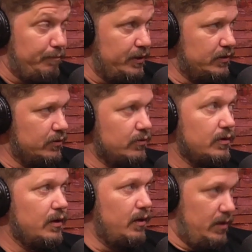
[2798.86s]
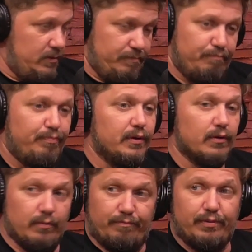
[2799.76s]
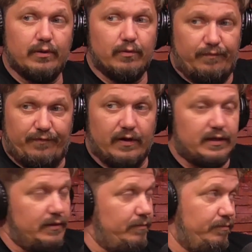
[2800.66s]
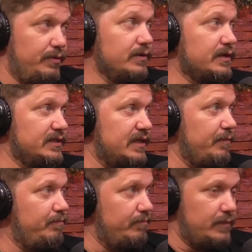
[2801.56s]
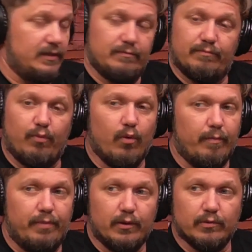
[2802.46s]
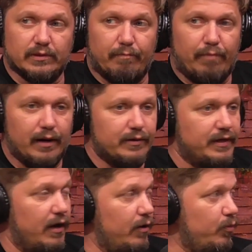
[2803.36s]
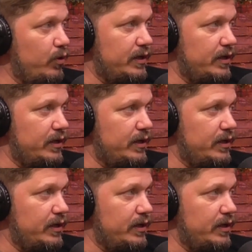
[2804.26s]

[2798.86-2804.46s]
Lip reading: Bill get that, man, boy, Bill was a bird dog, boy.